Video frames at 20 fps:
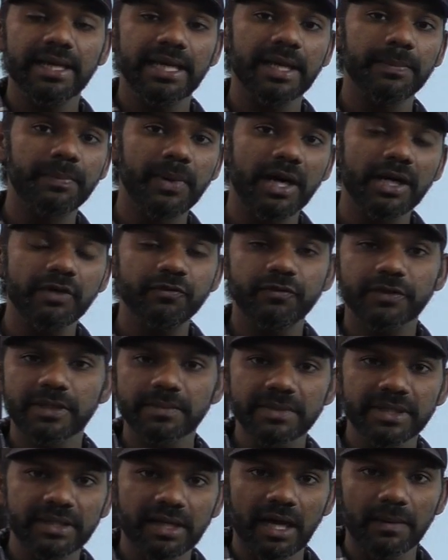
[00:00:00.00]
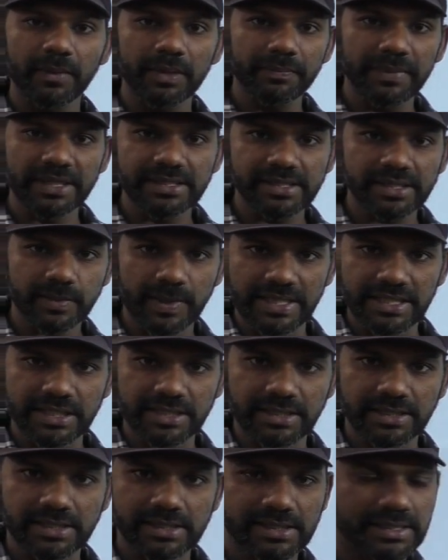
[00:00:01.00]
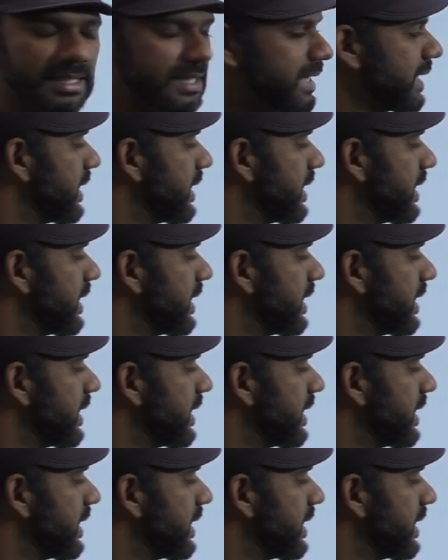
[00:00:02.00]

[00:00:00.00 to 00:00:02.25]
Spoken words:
apart from grammar-based questions.